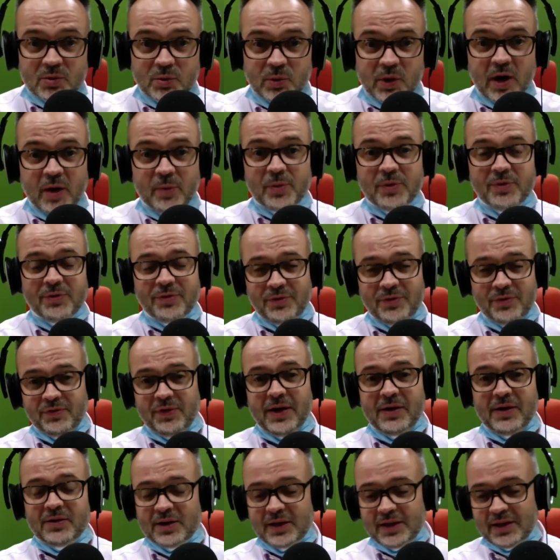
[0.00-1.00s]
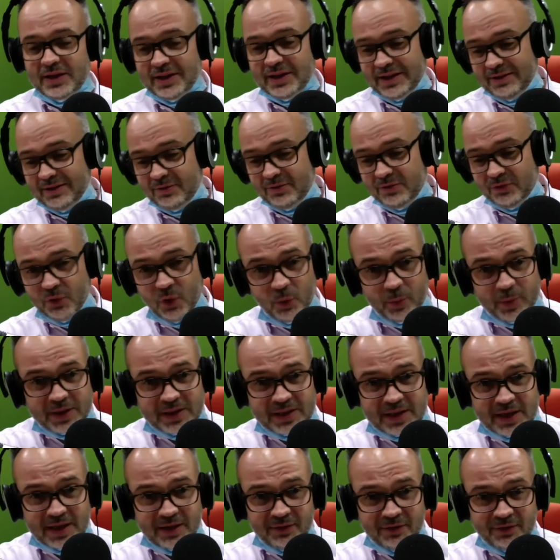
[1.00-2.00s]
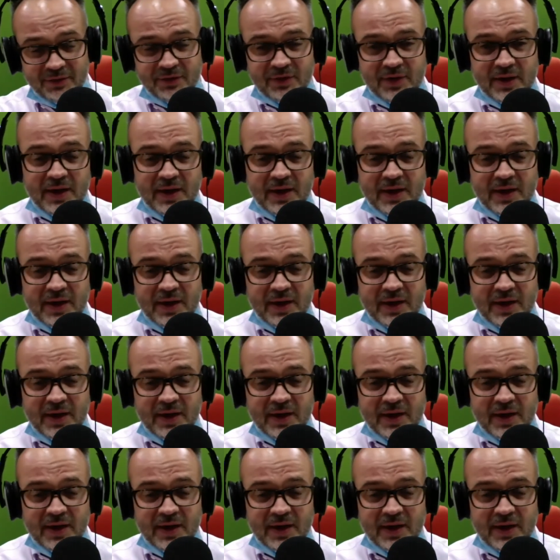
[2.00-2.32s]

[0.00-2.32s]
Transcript: We hope you've found it informative.